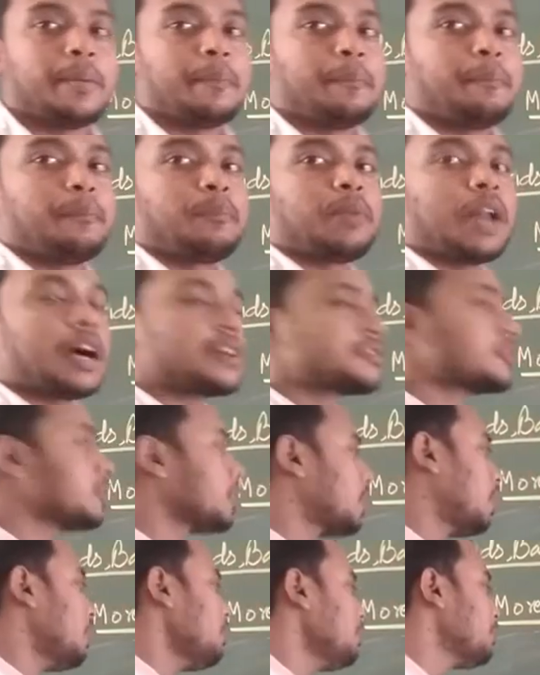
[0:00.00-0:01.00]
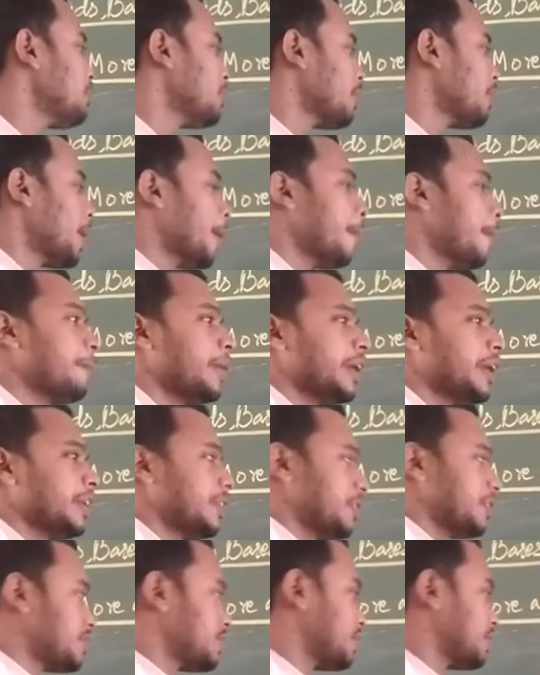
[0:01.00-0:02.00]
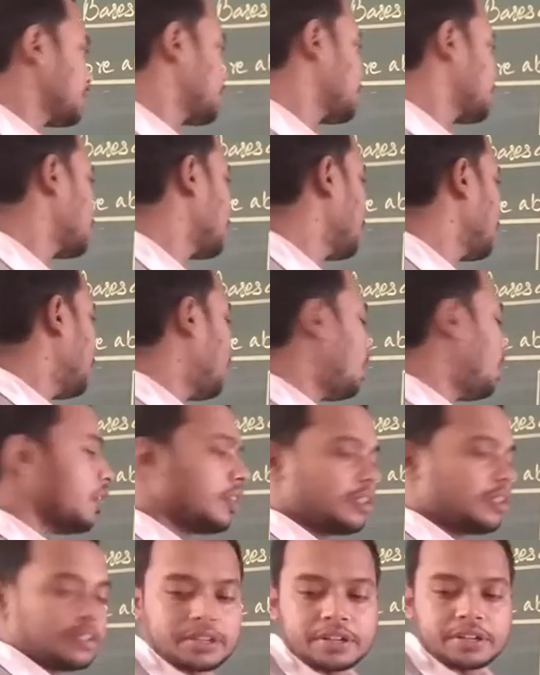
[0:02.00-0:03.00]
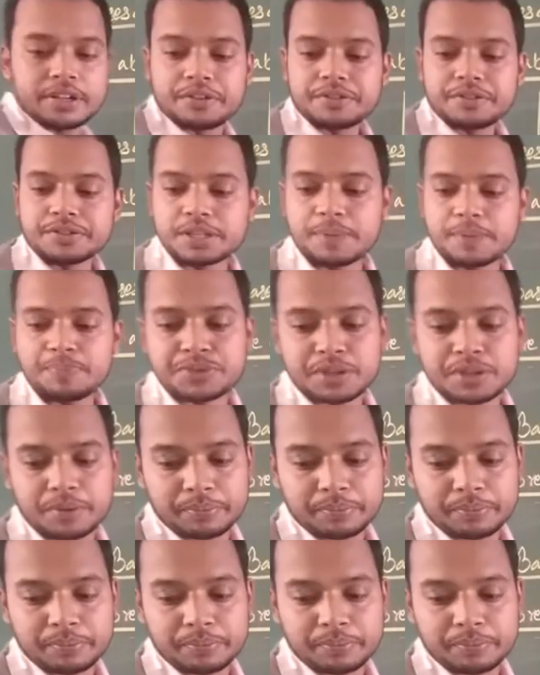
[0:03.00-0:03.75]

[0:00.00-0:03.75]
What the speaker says: plaster of Paris or gypsum.